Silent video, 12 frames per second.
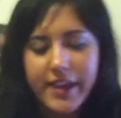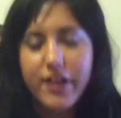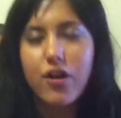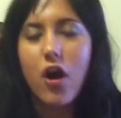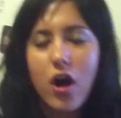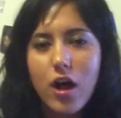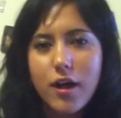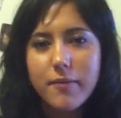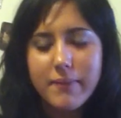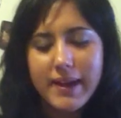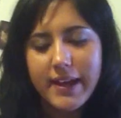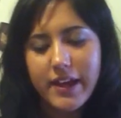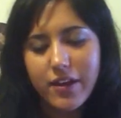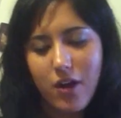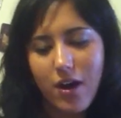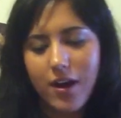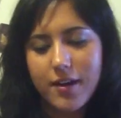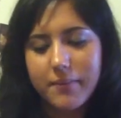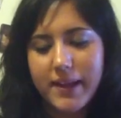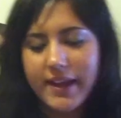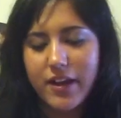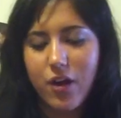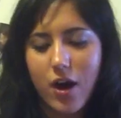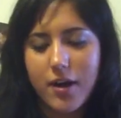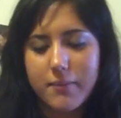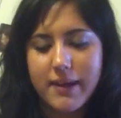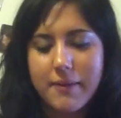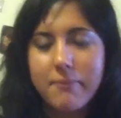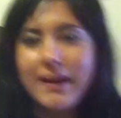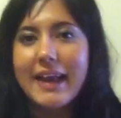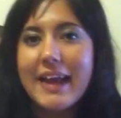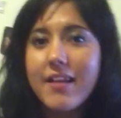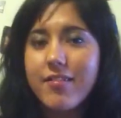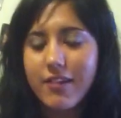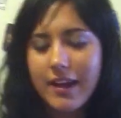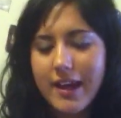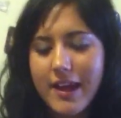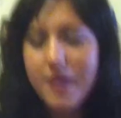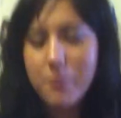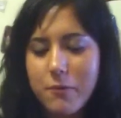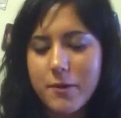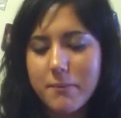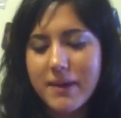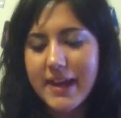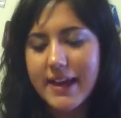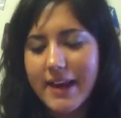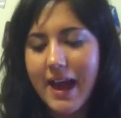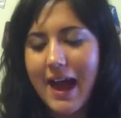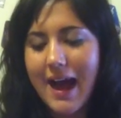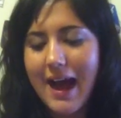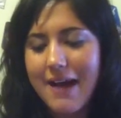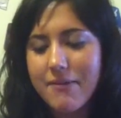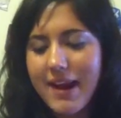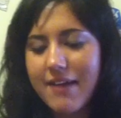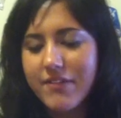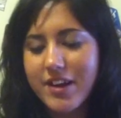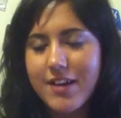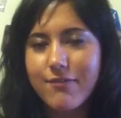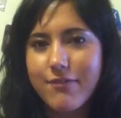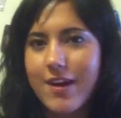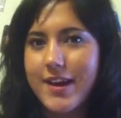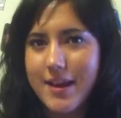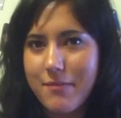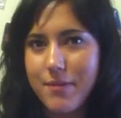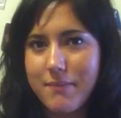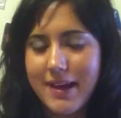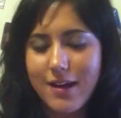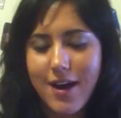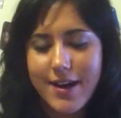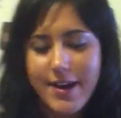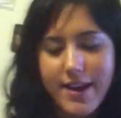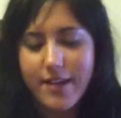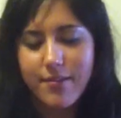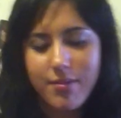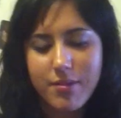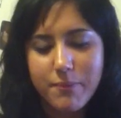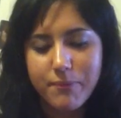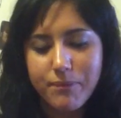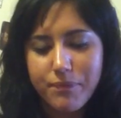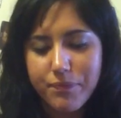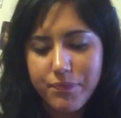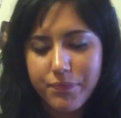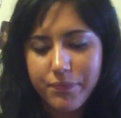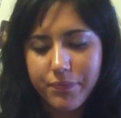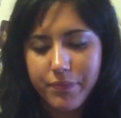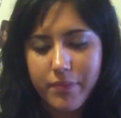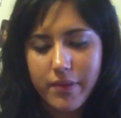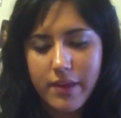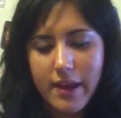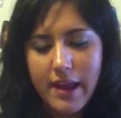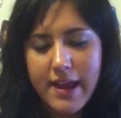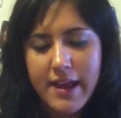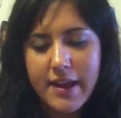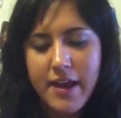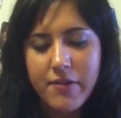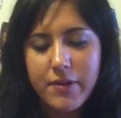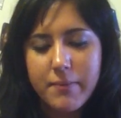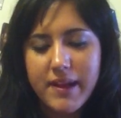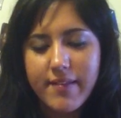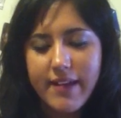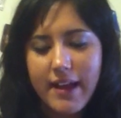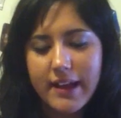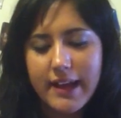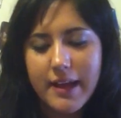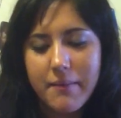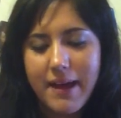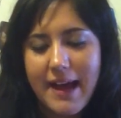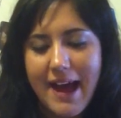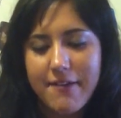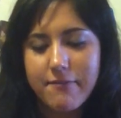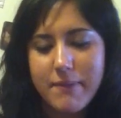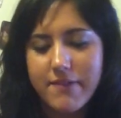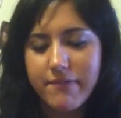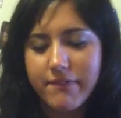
He called me, but answering him would mean I would have to confront him with my cuntness. And it would mean telling him I have been